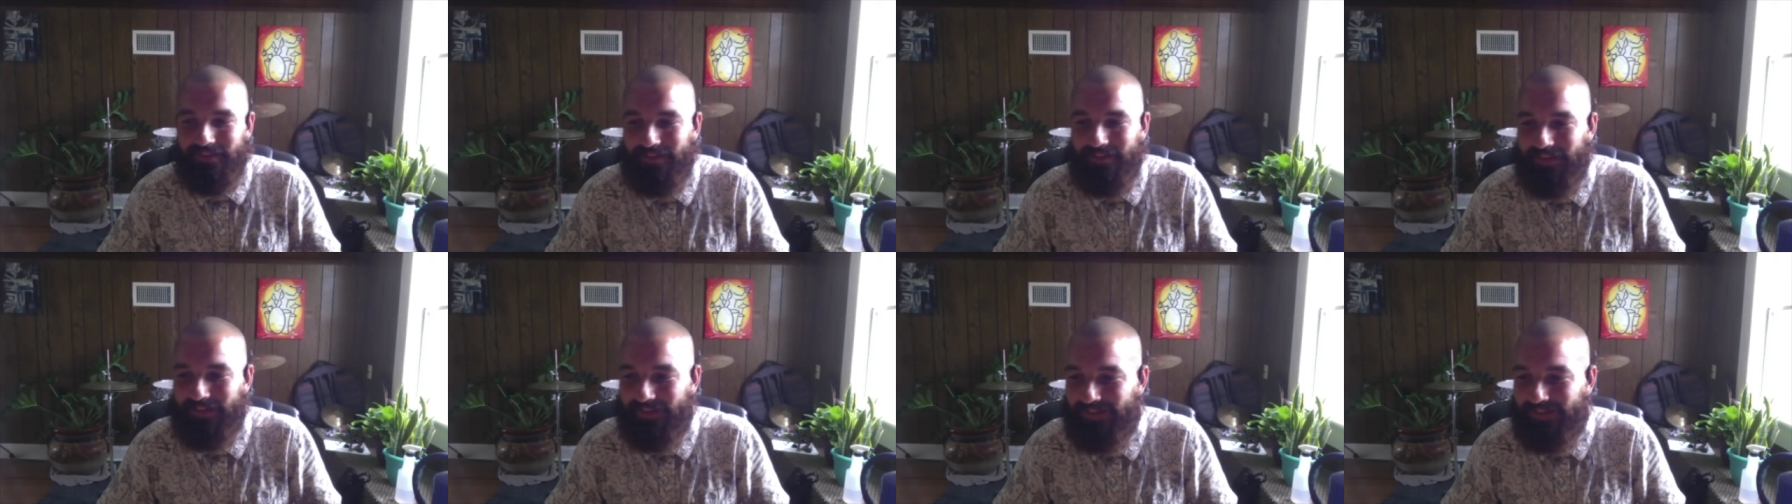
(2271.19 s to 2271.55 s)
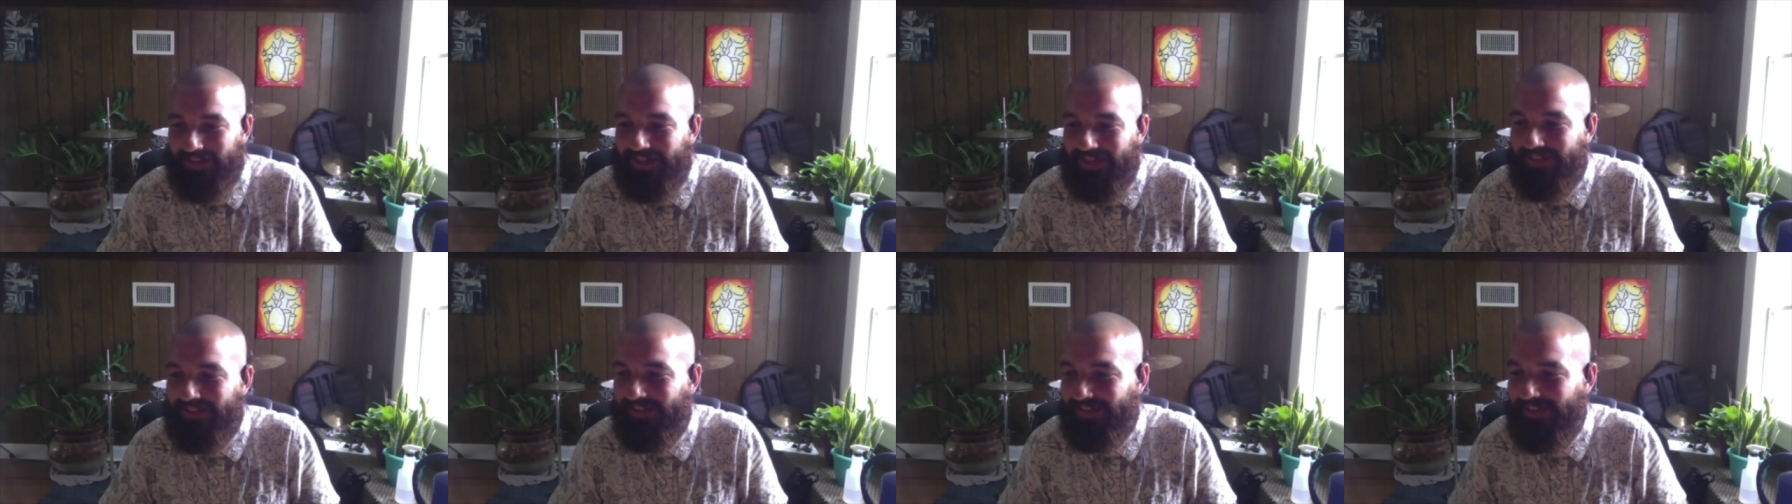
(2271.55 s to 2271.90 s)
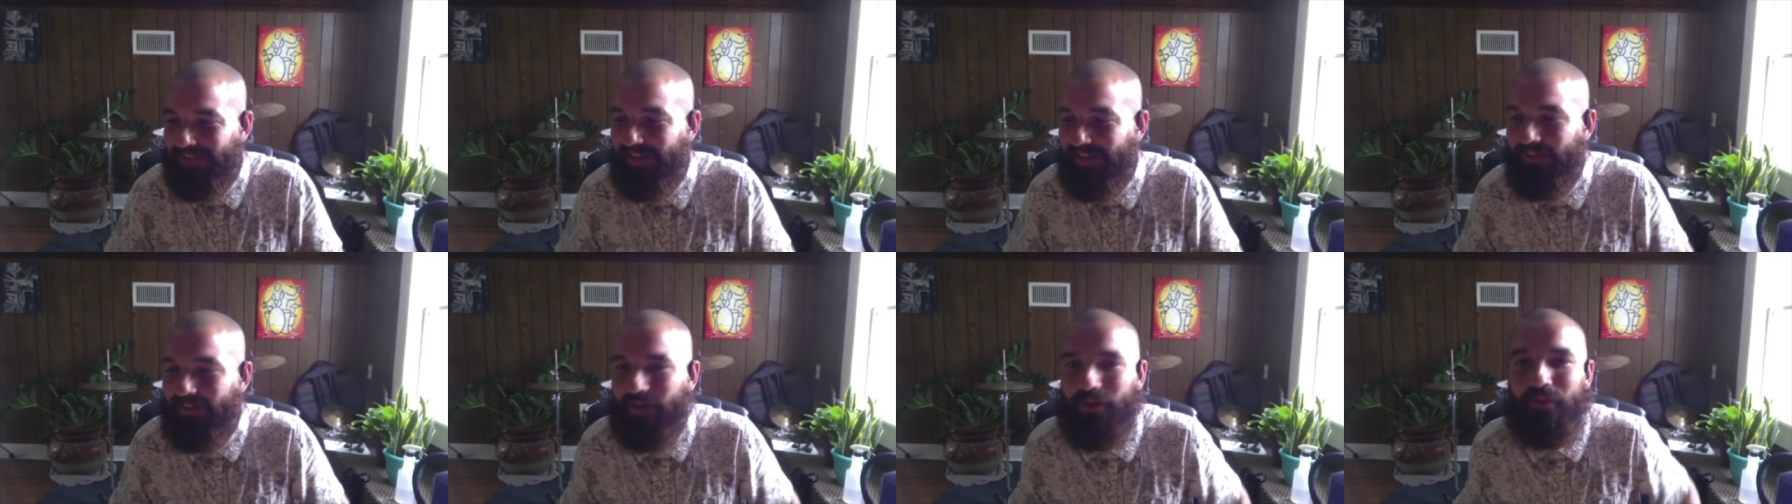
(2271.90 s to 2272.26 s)
it's not to
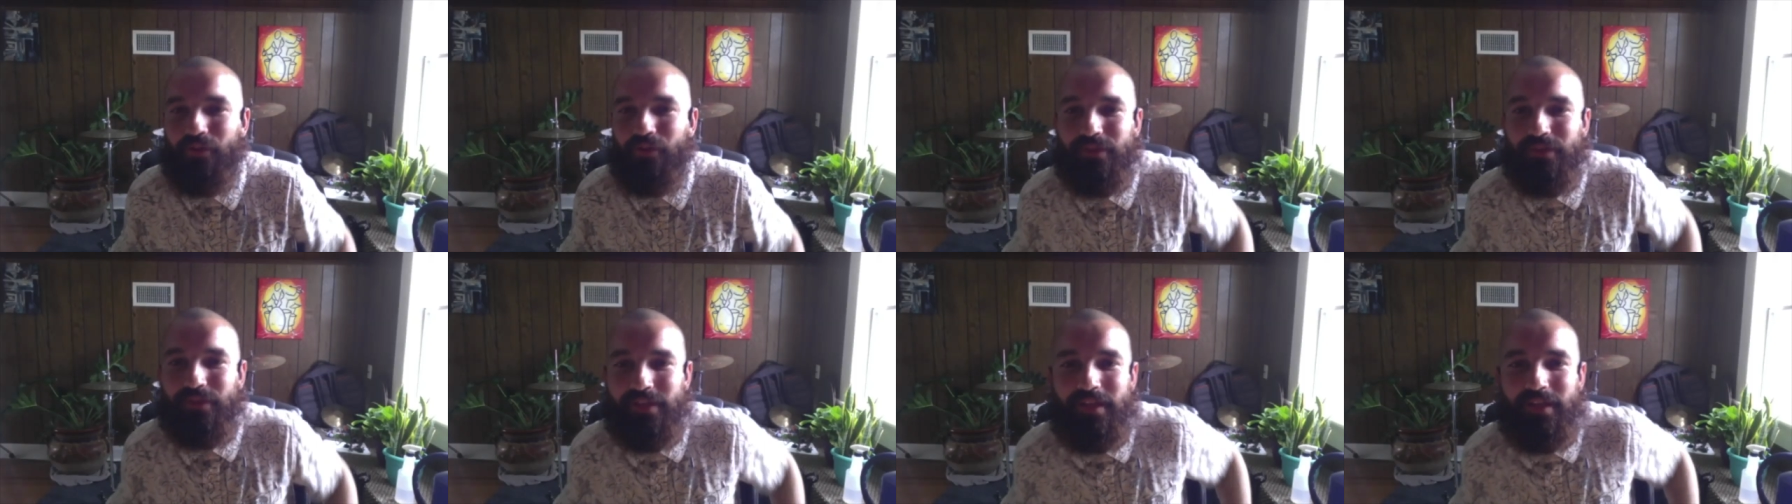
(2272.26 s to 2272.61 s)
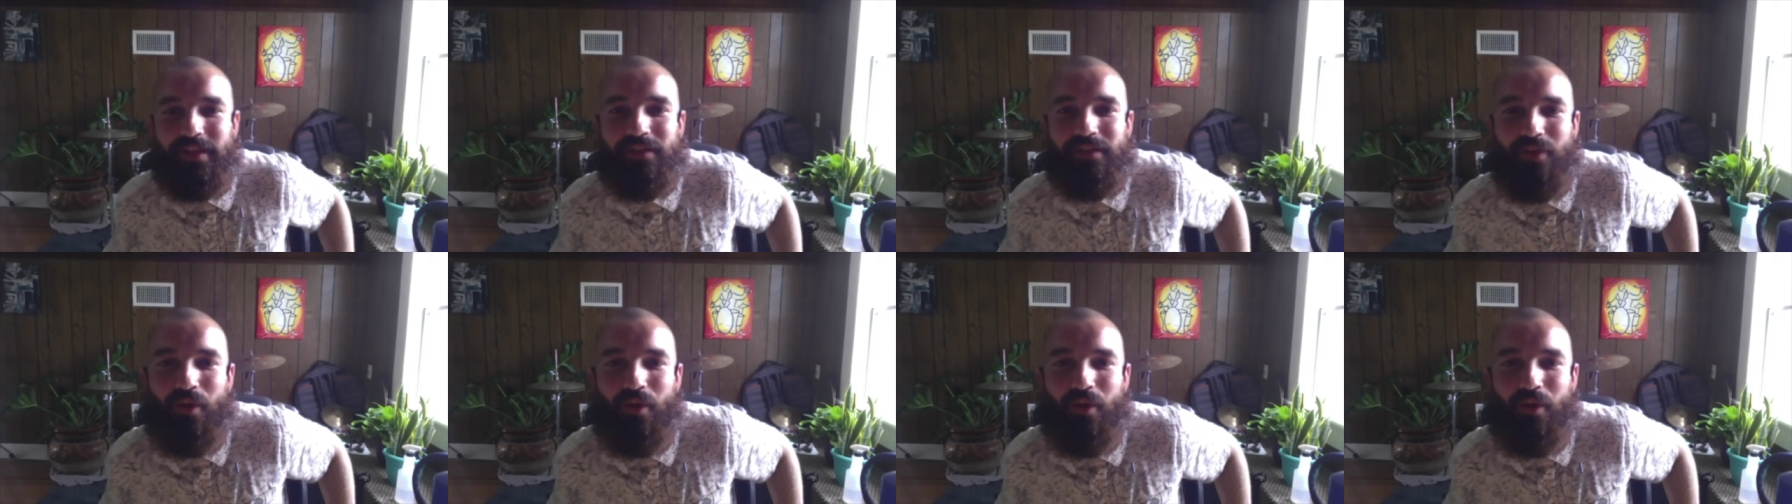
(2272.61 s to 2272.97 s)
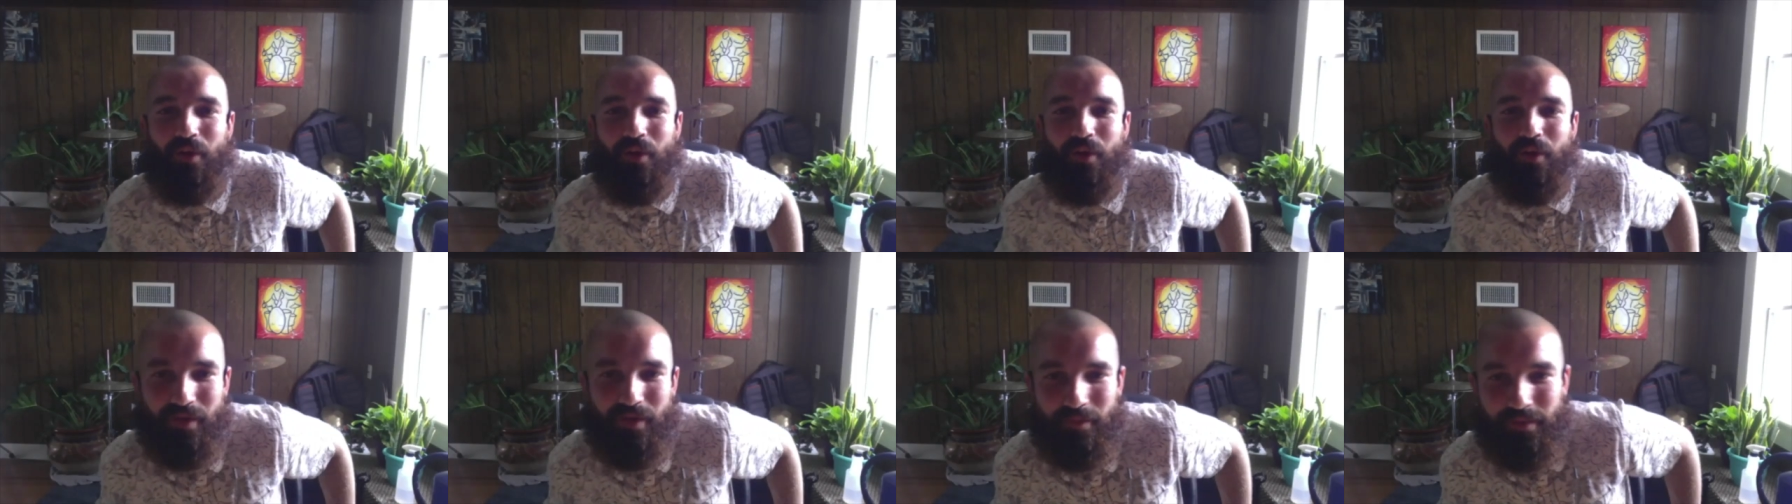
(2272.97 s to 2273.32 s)
say that other cities aren't
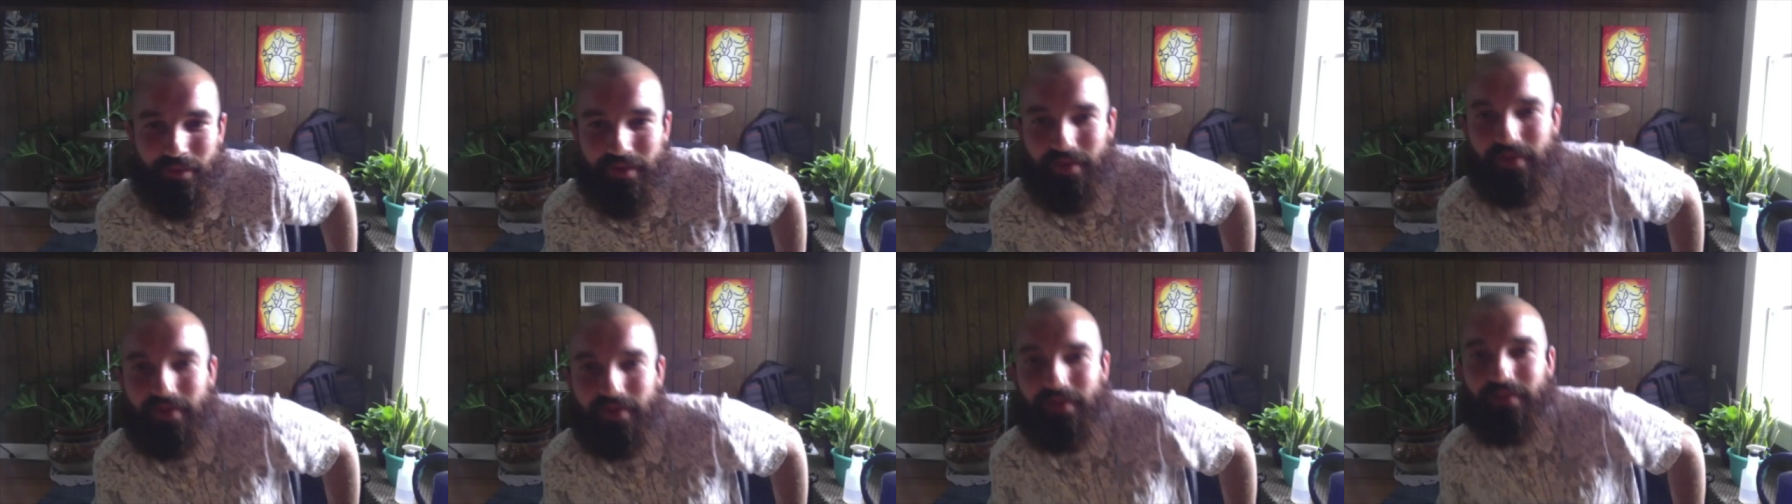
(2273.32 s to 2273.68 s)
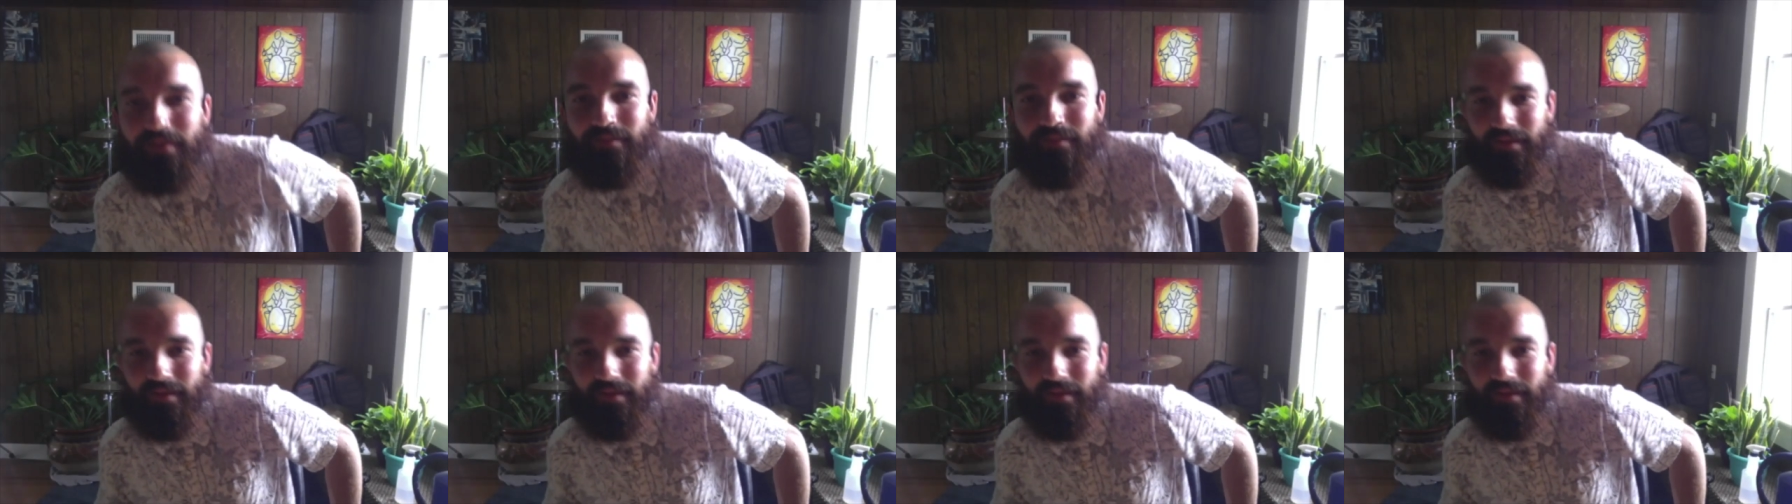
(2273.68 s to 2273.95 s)
welcoming and,